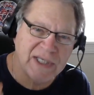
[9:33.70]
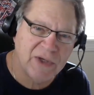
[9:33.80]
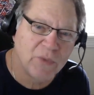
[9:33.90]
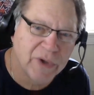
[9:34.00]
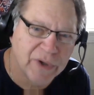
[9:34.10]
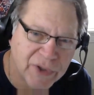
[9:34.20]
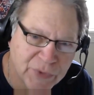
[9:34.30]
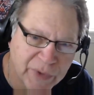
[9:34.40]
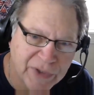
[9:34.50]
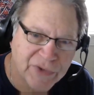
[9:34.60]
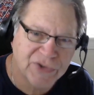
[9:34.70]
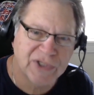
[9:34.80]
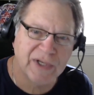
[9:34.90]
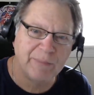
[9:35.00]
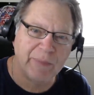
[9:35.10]
key word, is what you just
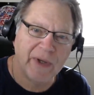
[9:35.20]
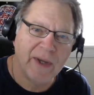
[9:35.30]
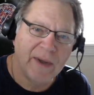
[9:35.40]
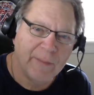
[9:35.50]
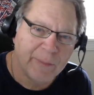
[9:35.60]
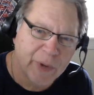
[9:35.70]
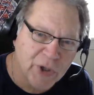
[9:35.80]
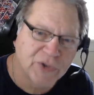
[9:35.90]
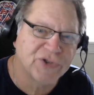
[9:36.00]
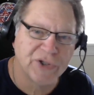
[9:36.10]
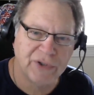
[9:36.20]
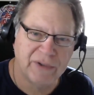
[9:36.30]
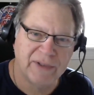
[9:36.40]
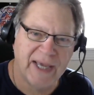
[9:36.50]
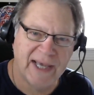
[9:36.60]
said.
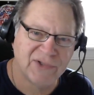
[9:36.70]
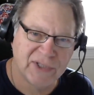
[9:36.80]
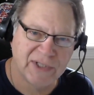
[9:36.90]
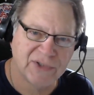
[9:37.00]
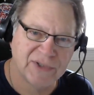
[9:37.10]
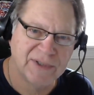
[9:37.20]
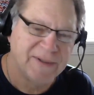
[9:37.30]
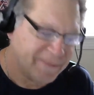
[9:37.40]
Personal assets.